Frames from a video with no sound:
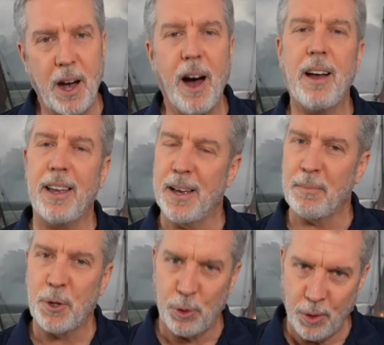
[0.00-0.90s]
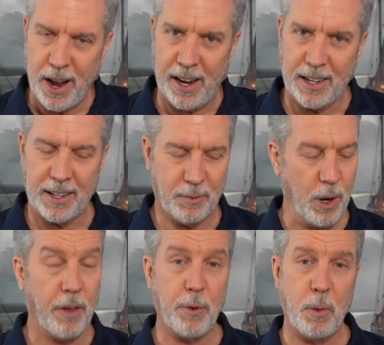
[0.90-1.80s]
I am Craig.
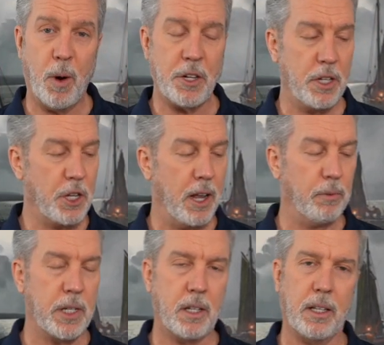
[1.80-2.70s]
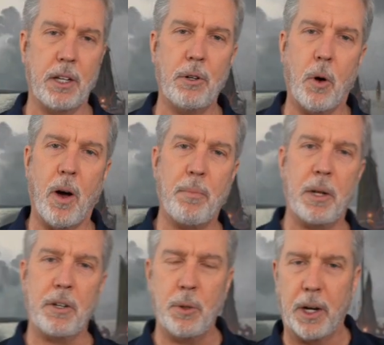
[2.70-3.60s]
Well, if you've been watching the channel recently, you know I've
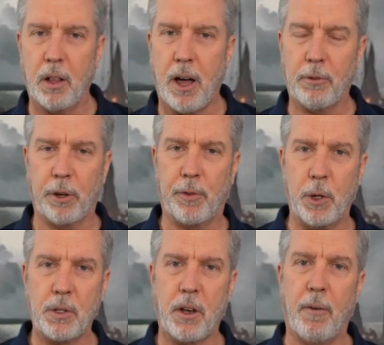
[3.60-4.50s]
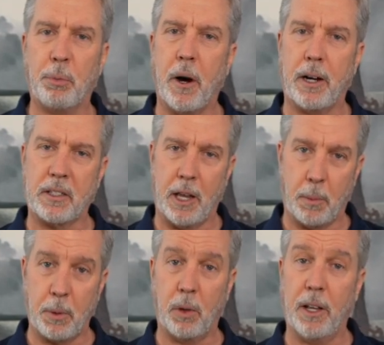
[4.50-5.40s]
been doing a lot of reviews of products that
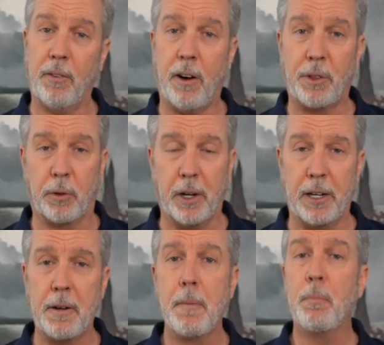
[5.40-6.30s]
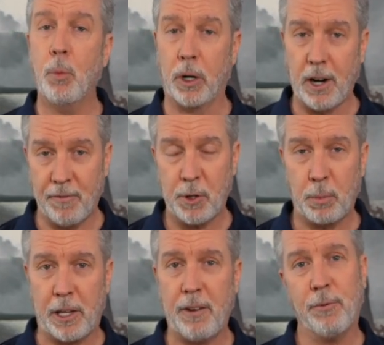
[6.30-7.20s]
help you live off the grid more
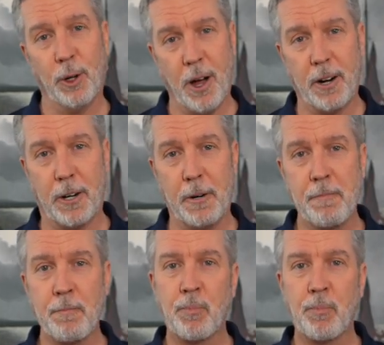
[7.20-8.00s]
comfortably for longer.